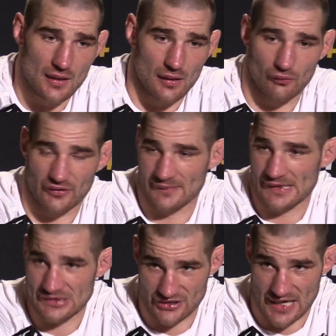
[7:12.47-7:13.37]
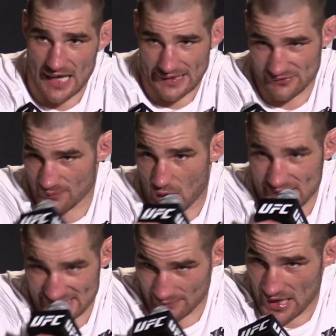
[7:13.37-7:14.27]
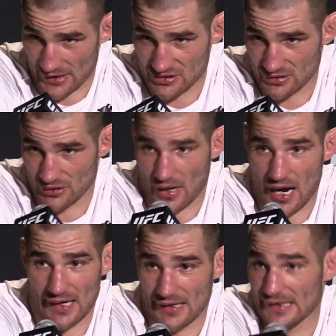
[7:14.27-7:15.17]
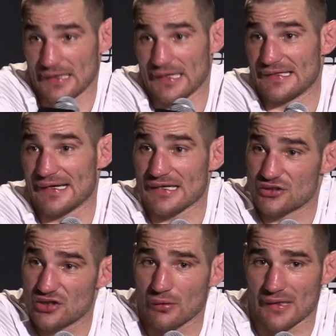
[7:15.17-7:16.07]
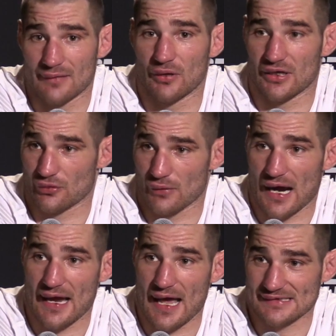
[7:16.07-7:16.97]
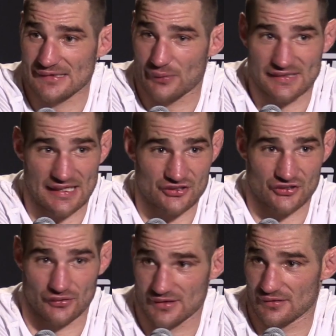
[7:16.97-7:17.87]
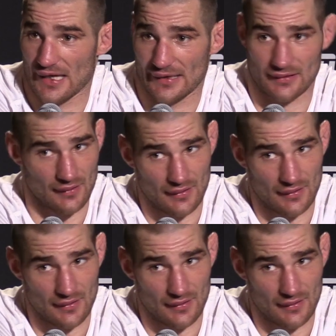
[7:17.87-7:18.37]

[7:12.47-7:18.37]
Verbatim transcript: With me and Jack, it was a boxing match. Uriah, he, he didn't do it, but Uriah has the potential to, like,